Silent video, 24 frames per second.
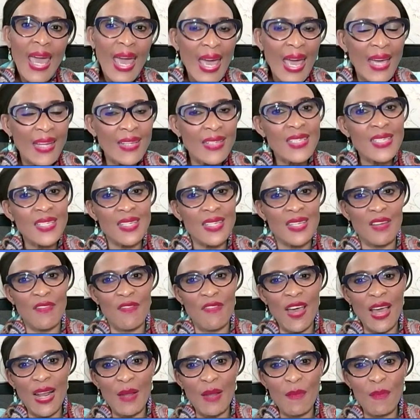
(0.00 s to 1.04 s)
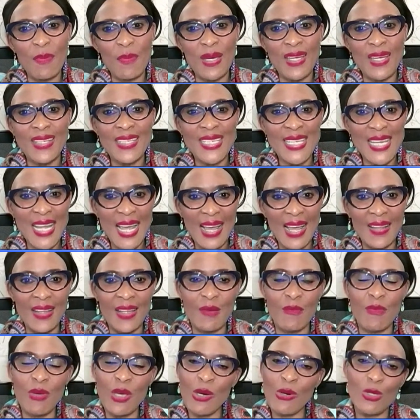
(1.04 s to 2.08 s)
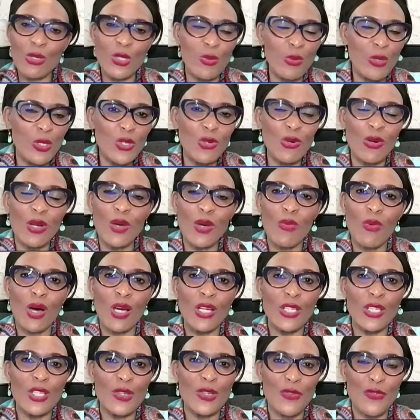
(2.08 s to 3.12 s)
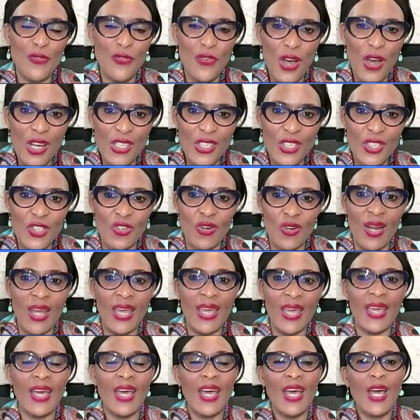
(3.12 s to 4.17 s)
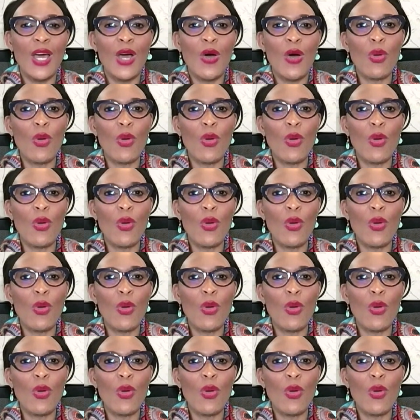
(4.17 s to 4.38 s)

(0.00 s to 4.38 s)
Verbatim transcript: and developer talent because we truly want to fast track,